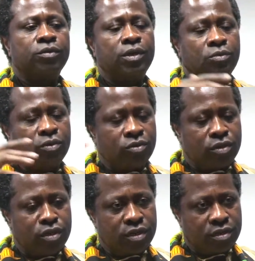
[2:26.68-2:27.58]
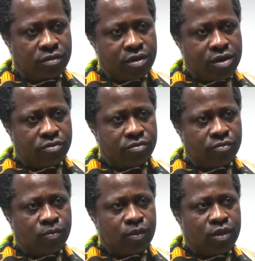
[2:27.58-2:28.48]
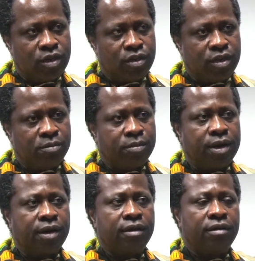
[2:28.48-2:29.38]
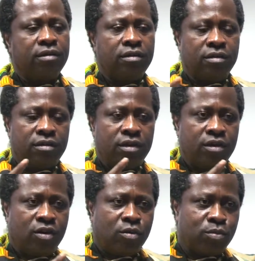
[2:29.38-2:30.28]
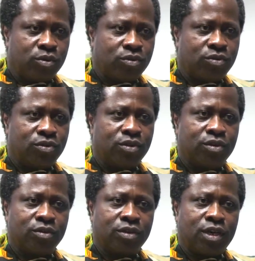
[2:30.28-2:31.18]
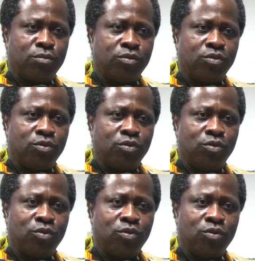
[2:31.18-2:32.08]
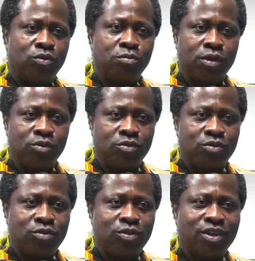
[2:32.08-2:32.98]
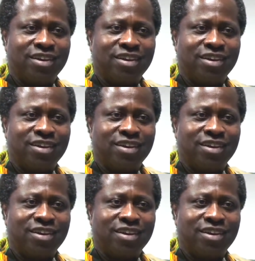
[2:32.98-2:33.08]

there was another town nearby. They almost came to blows.